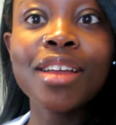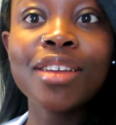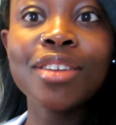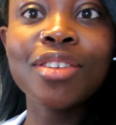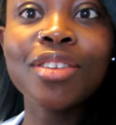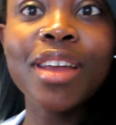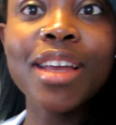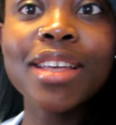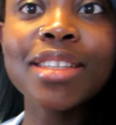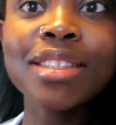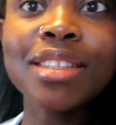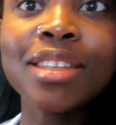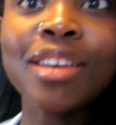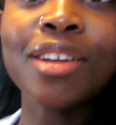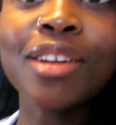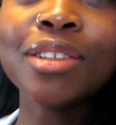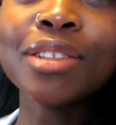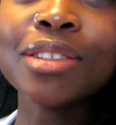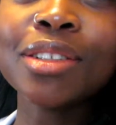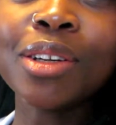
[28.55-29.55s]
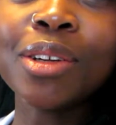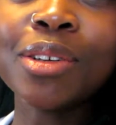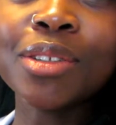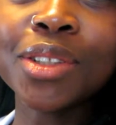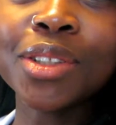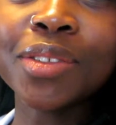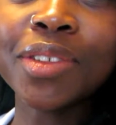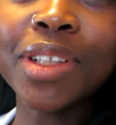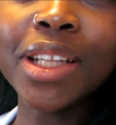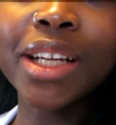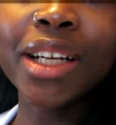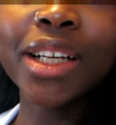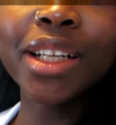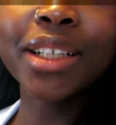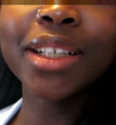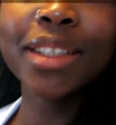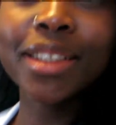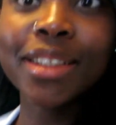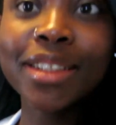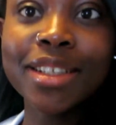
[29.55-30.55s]
You guys see all those clothes over there?
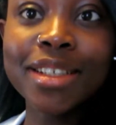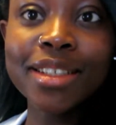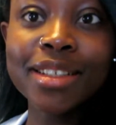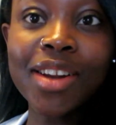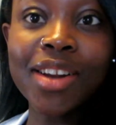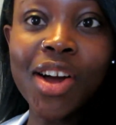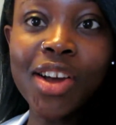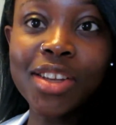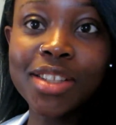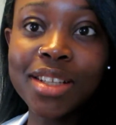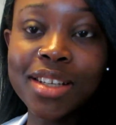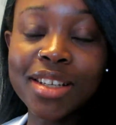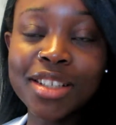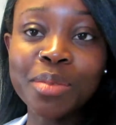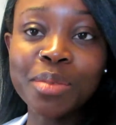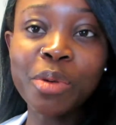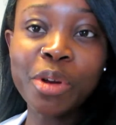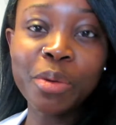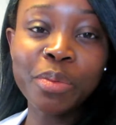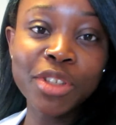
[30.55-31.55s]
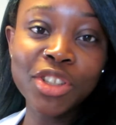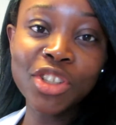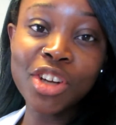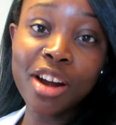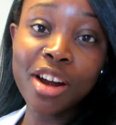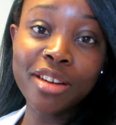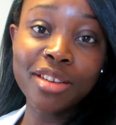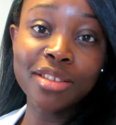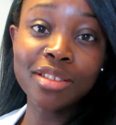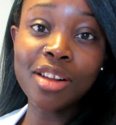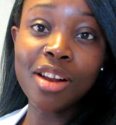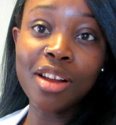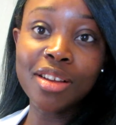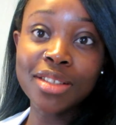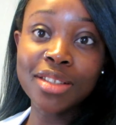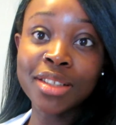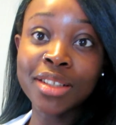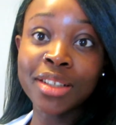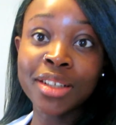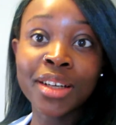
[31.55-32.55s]
This closet is pretty much Ariah's
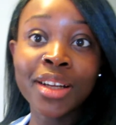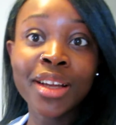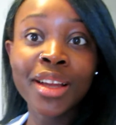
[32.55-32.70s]
closet.